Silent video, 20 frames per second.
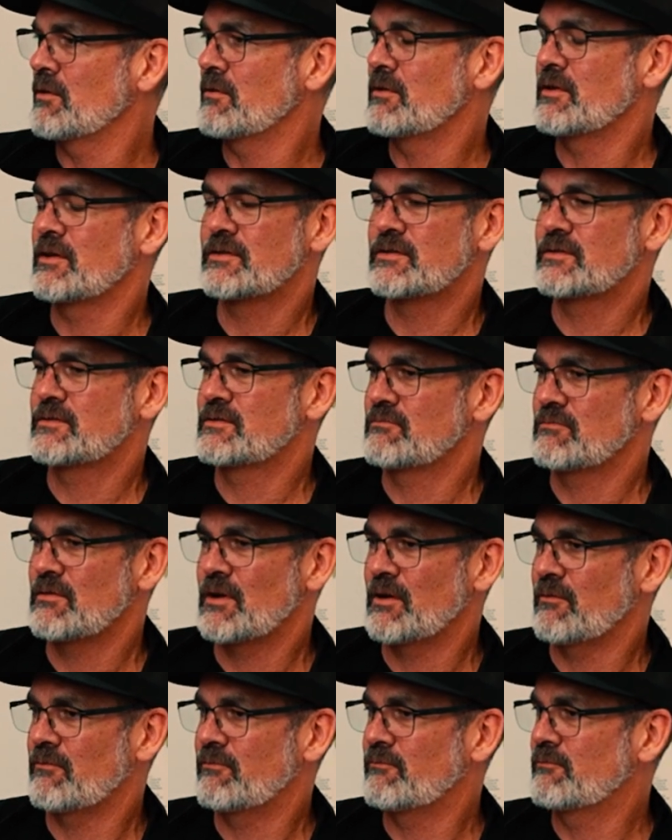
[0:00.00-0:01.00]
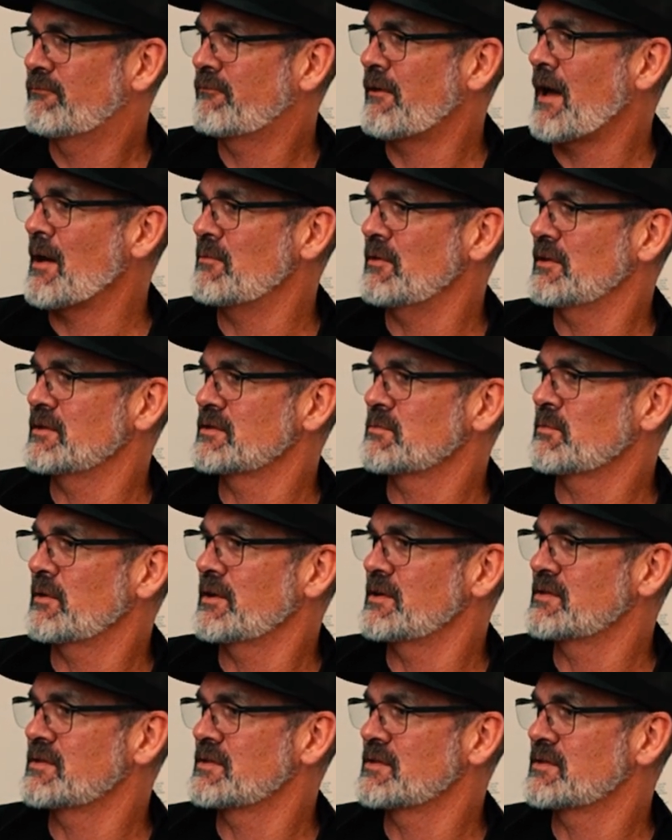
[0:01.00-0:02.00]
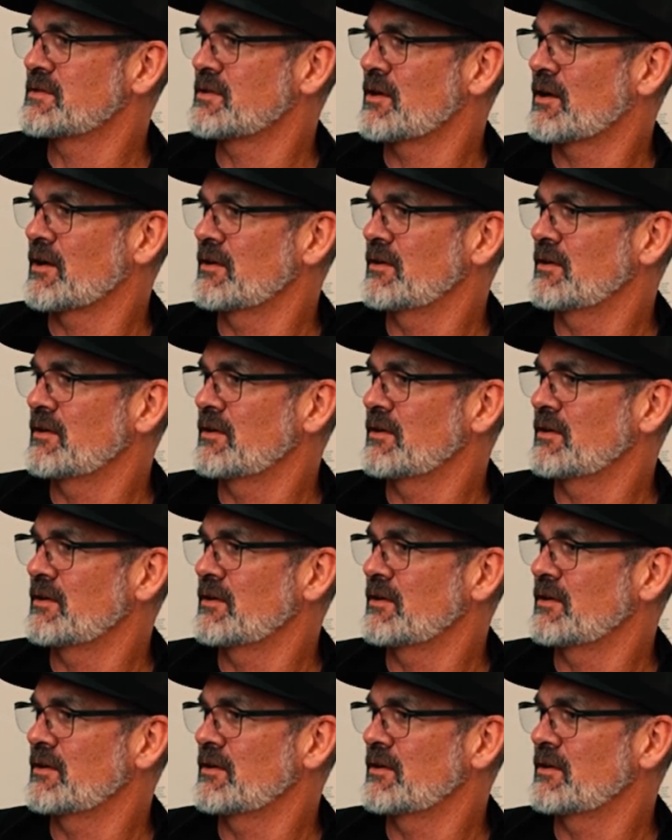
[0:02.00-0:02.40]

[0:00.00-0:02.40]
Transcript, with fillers: That's a fabulous place to start.